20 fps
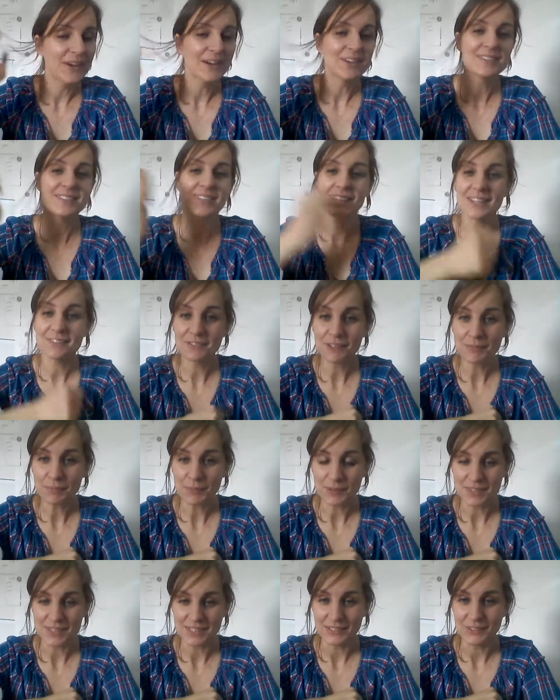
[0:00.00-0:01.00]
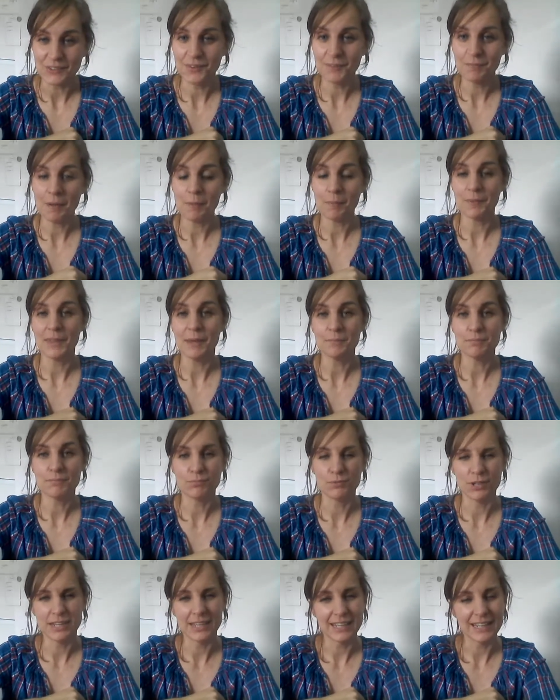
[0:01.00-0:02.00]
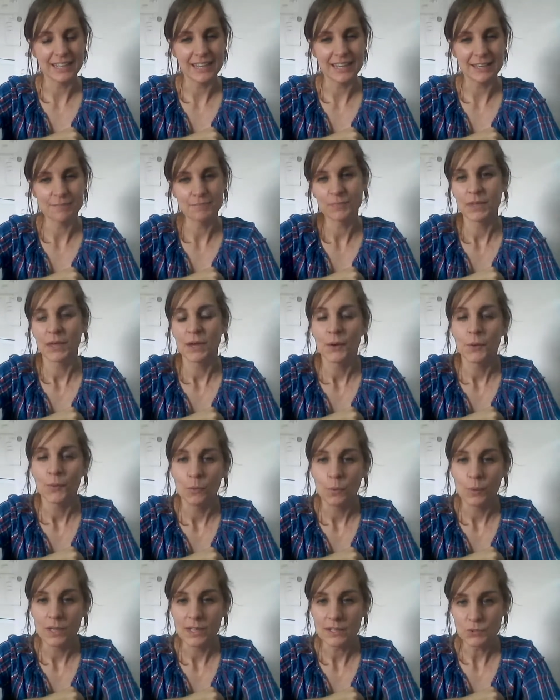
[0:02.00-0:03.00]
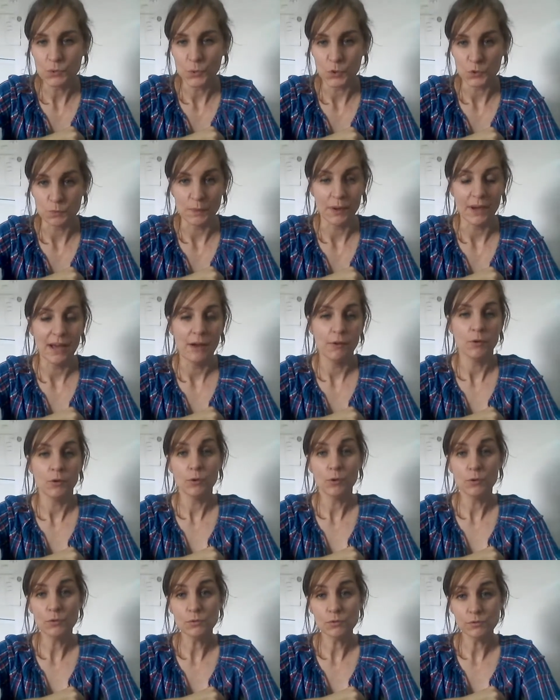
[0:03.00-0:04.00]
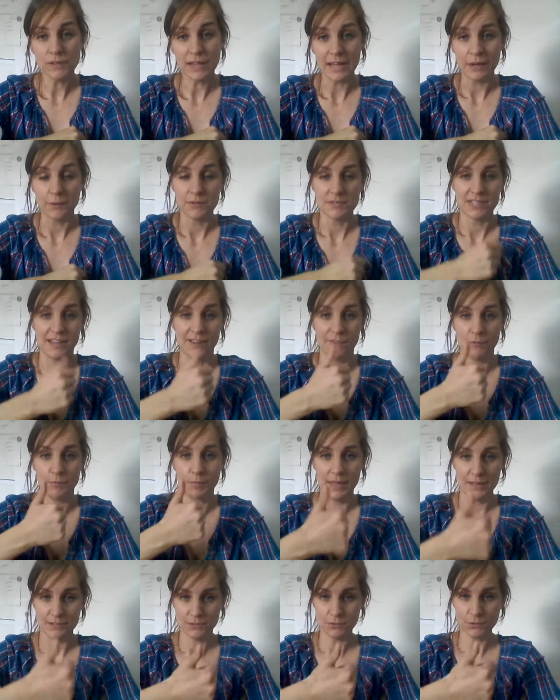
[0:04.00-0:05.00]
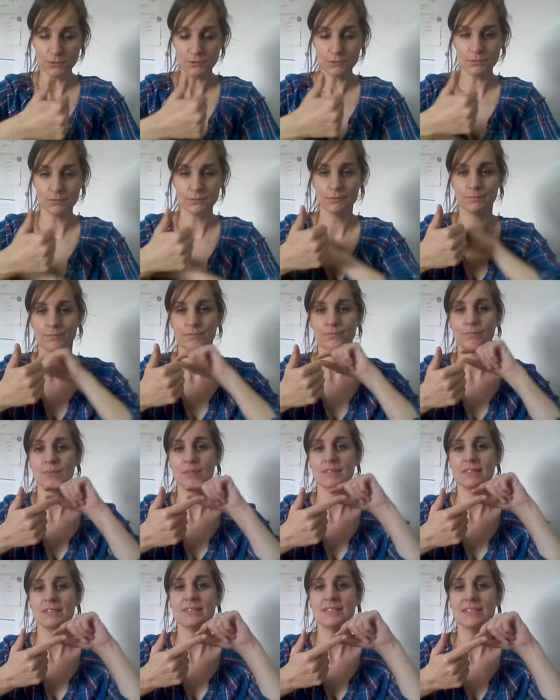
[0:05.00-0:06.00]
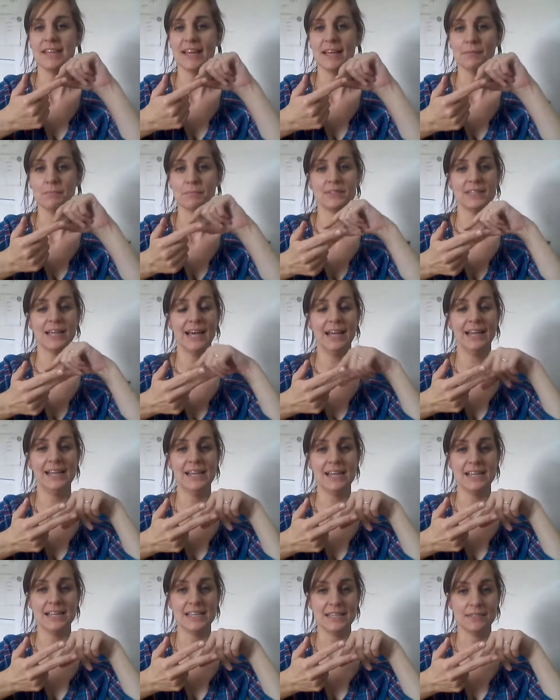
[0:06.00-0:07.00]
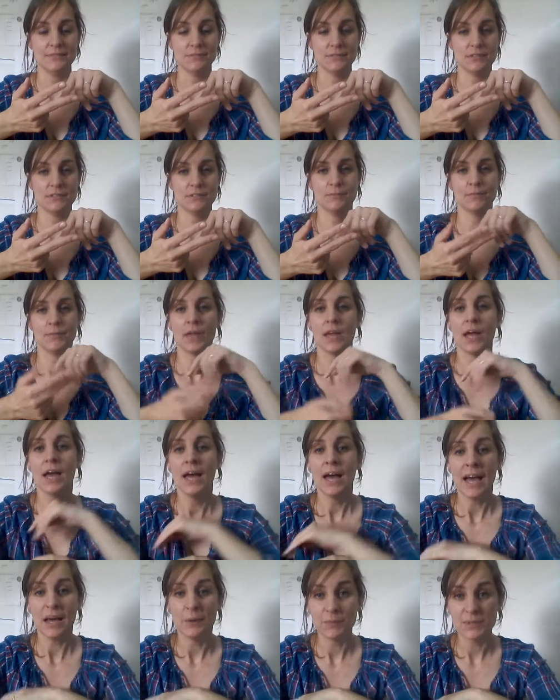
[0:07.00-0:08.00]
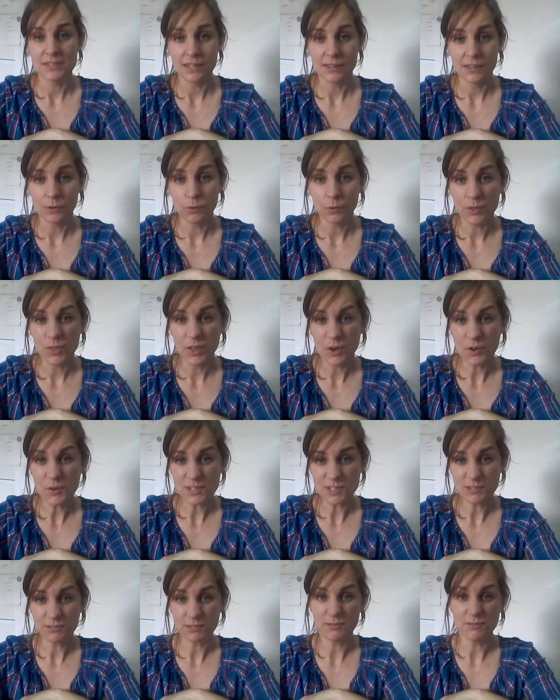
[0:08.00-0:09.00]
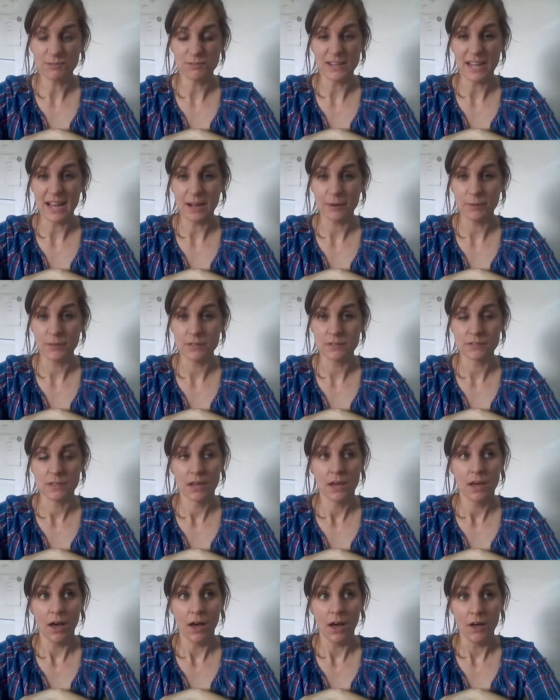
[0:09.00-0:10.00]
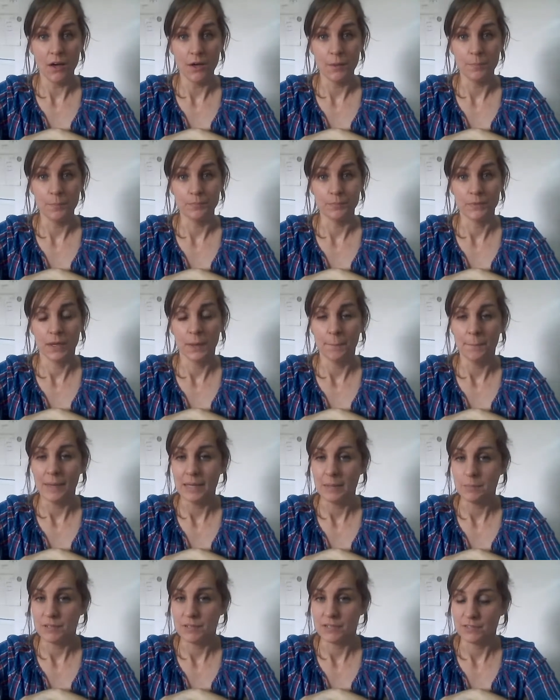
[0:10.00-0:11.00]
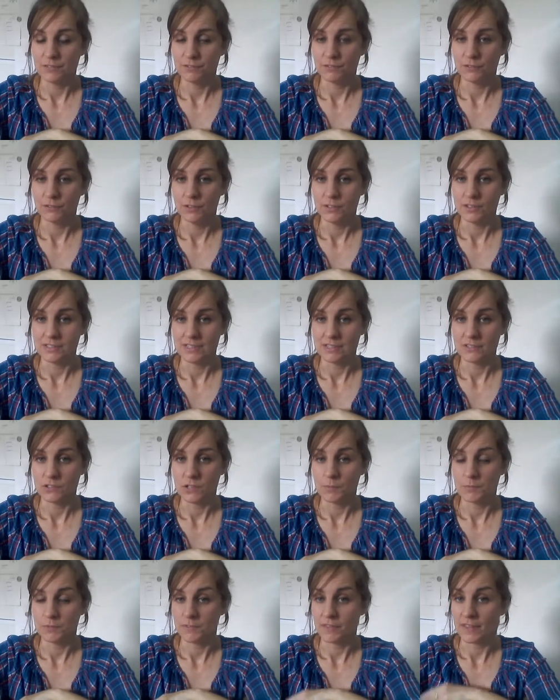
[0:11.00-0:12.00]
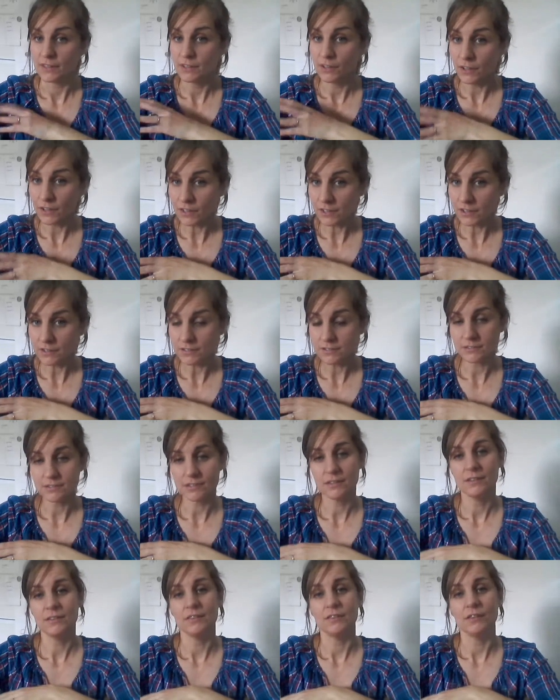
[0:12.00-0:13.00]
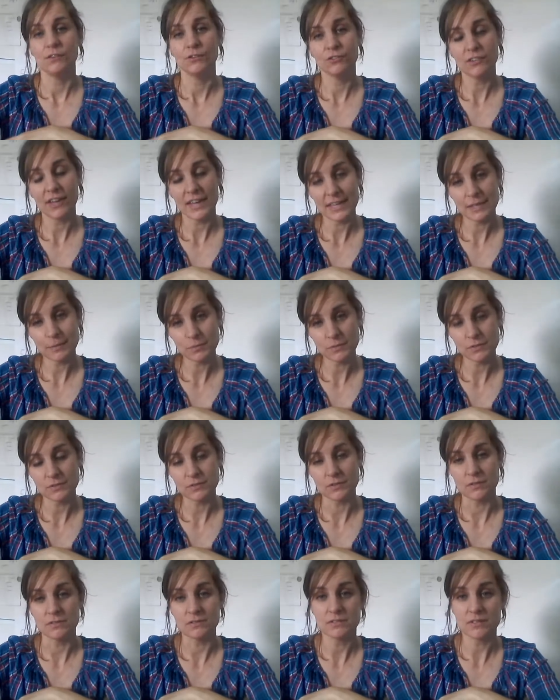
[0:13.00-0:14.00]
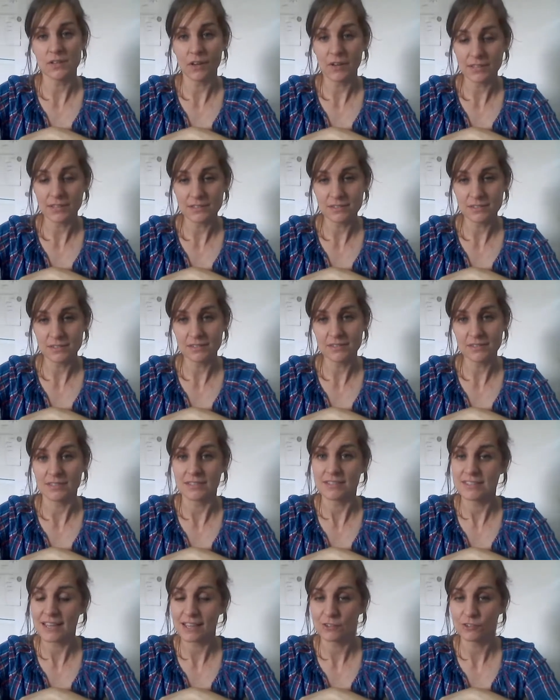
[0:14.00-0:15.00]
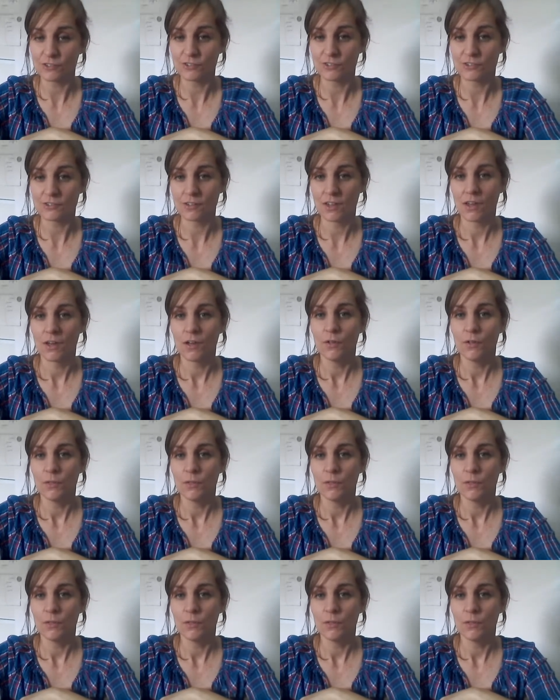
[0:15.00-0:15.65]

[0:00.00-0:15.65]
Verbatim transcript: Well done, everybody. You remember that brilliantly. We talked about how all flowers have petals, stems, and leaves. And we said that although different flowers um, may be different in terms of their colours, the shapes, the sizes, the textures,